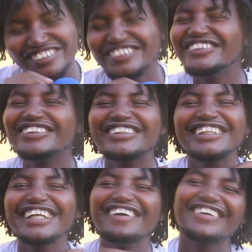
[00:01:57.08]
nukuri
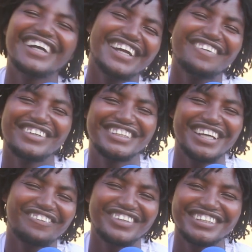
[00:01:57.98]
nabwo yari
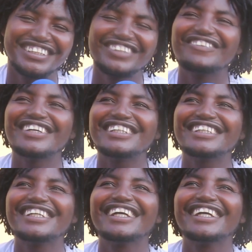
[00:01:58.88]
amajyambere sinkubeshye